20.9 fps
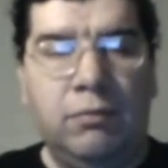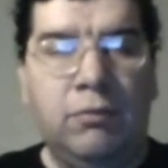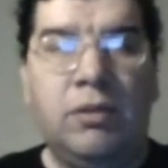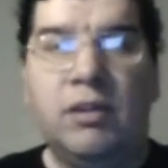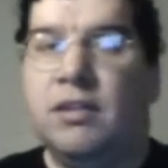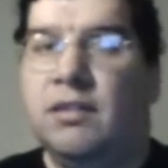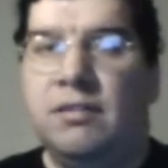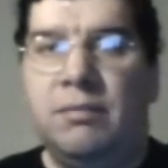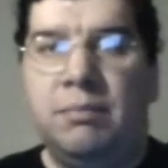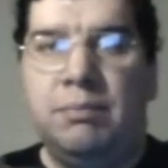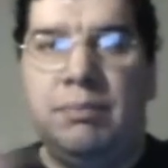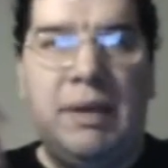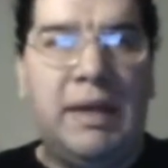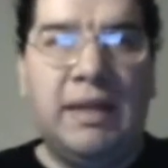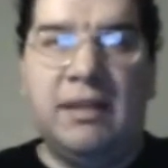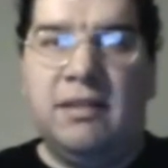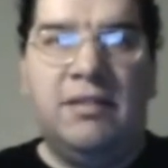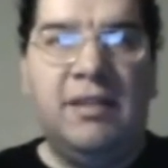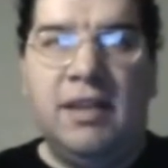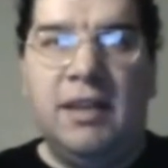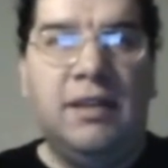one
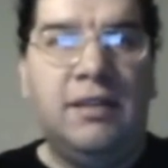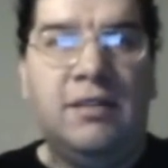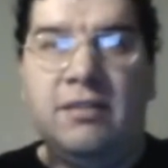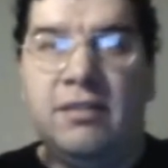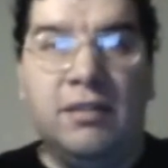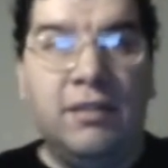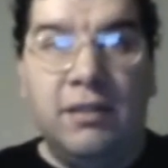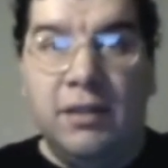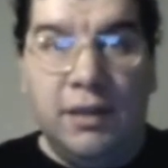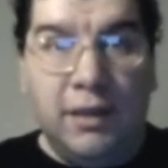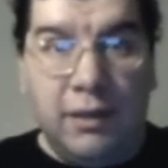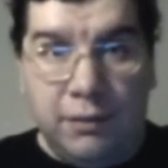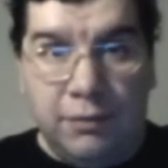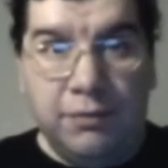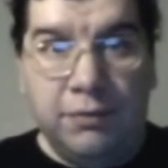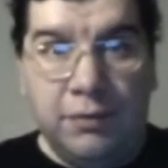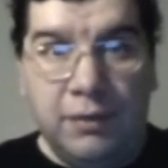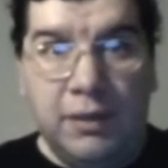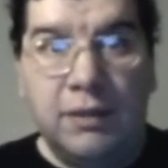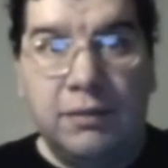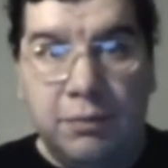bad day is
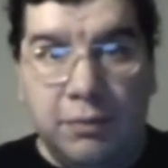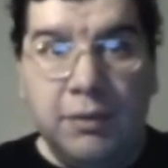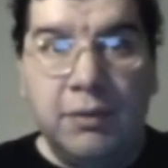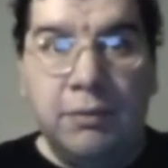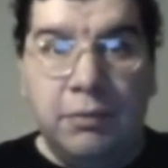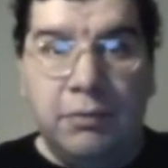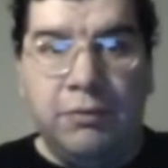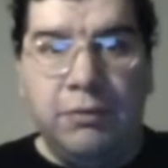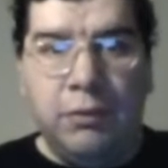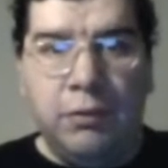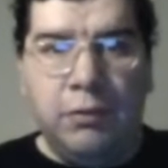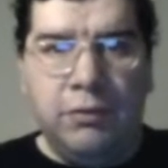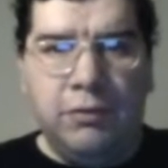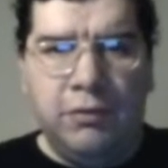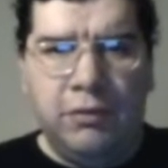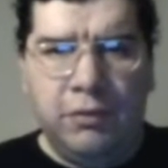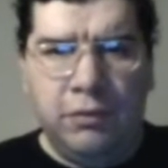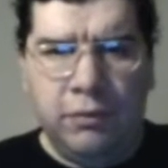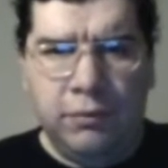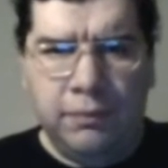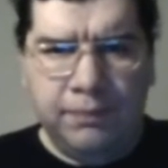enough. That's what he
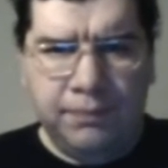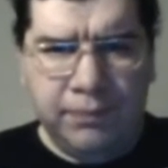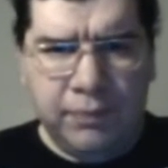refers to.